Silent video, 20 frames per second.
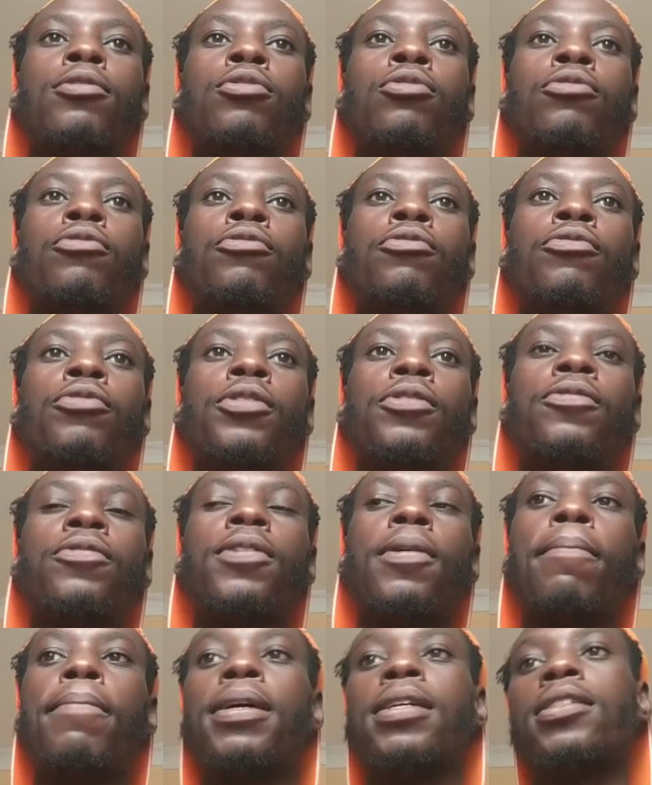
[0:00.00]
to
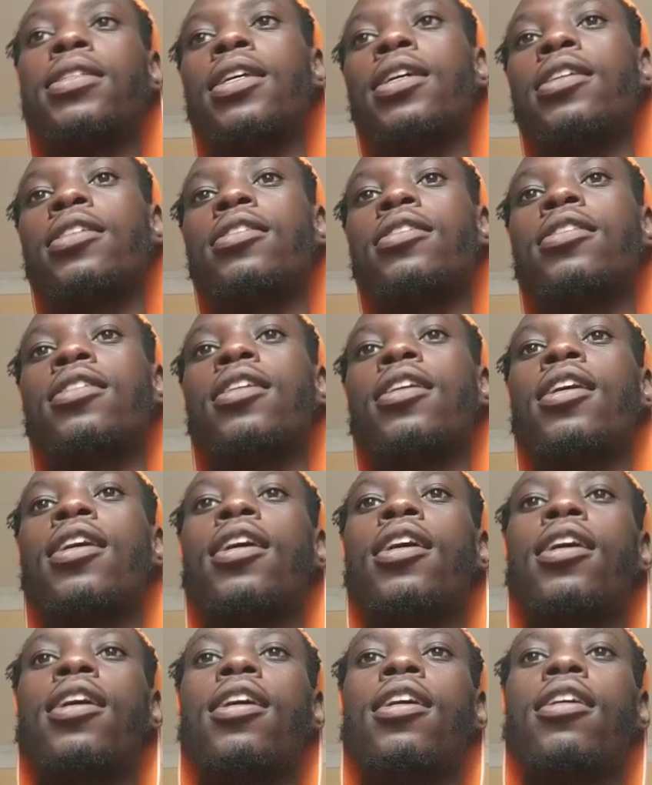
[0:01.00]
50%.
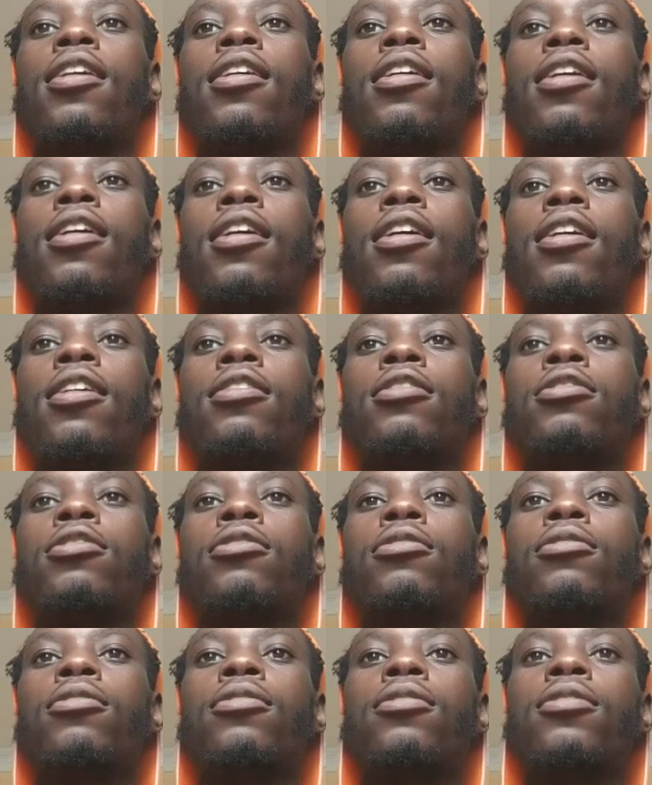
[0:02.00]
Yeah,
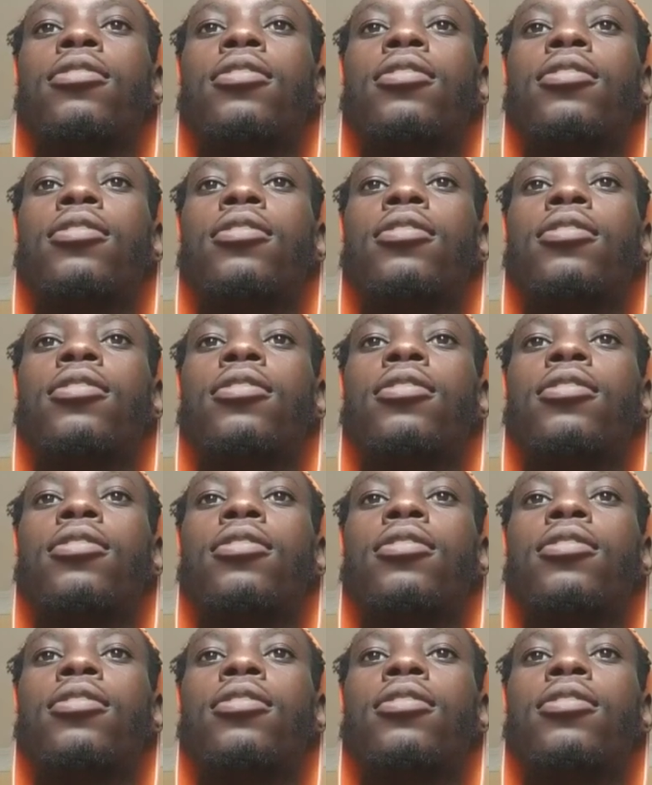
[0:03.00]
so